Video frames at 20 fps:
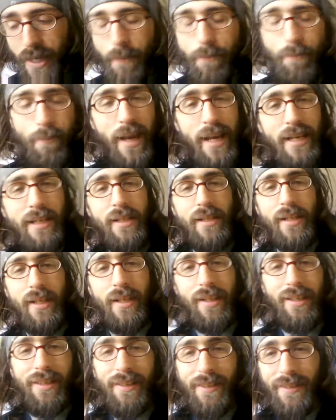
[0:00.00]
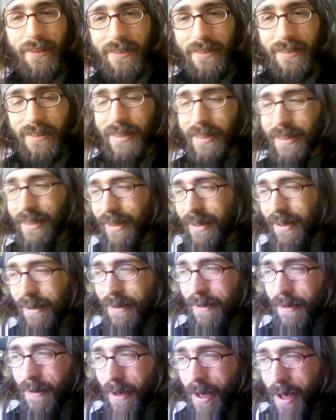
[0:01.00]
being amazing, you know?
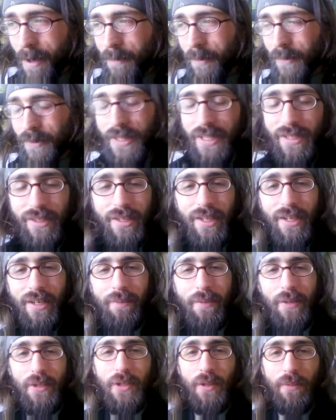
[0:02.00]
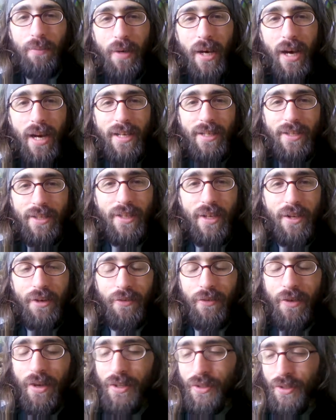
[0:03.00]
I'm at least going to be surprised
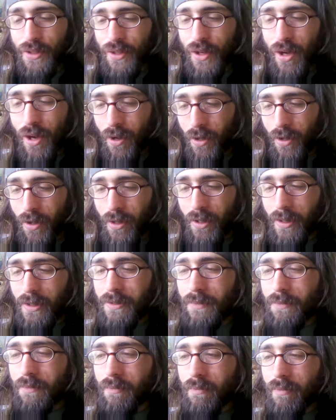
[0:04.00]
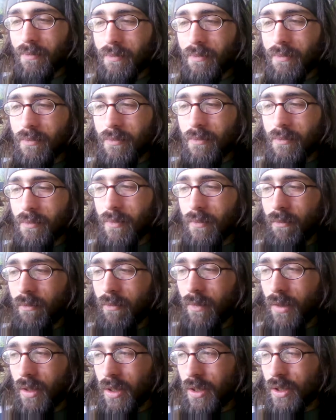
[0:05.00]
that it runs at all.
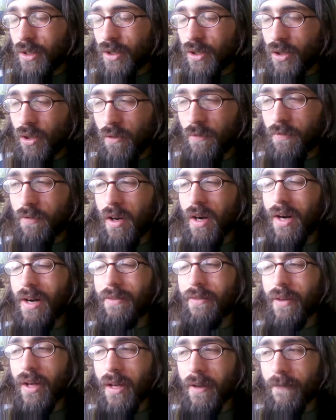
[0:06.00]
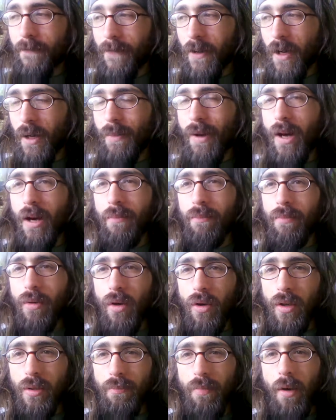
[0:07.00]
Because so far I've got a fair amount of
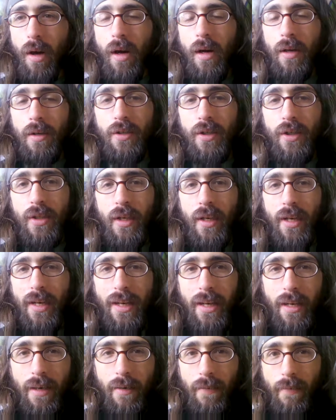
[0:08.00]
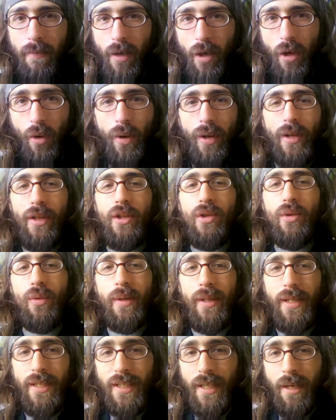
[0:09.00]
broken parts going
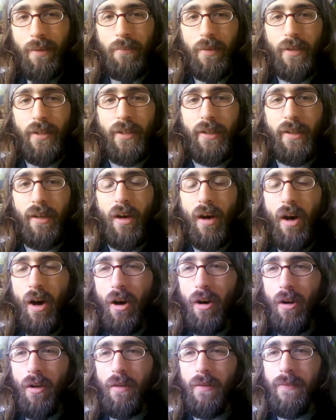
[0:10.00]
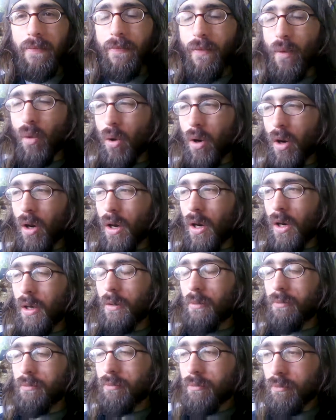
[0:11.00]
into an assembly, all for
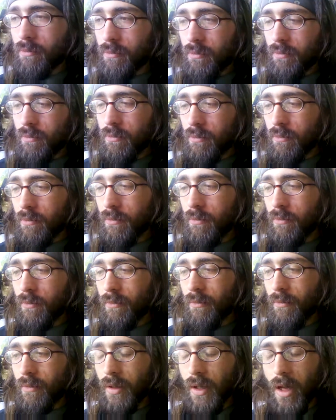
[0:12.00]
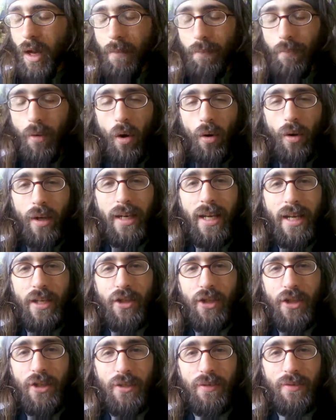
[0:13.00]
a broken
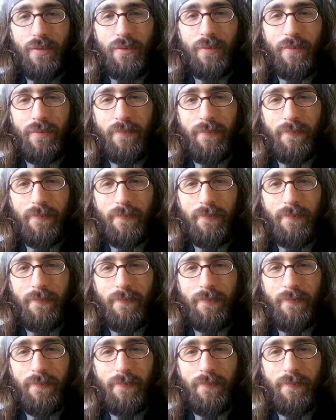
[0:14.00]
engine